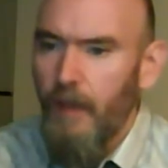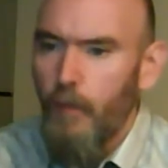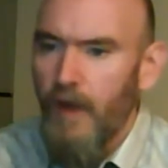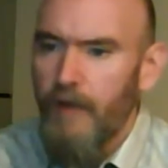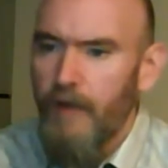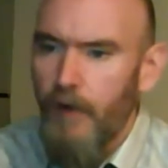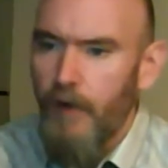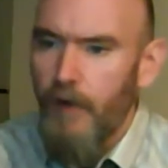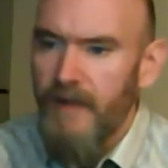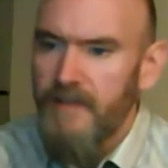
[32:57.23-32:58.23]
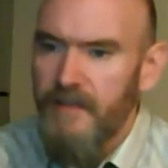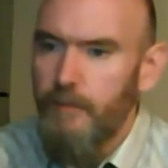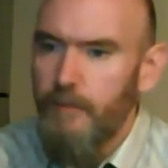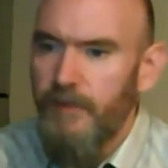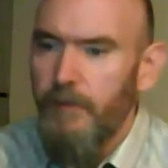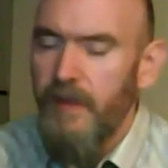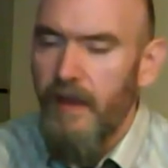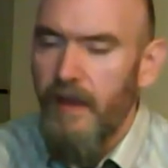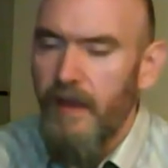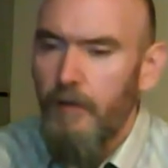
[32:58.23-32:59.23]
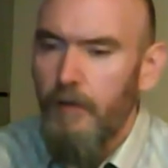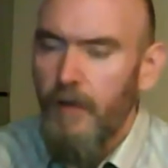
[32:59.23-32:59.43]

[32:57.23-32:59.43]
whatever price to be there.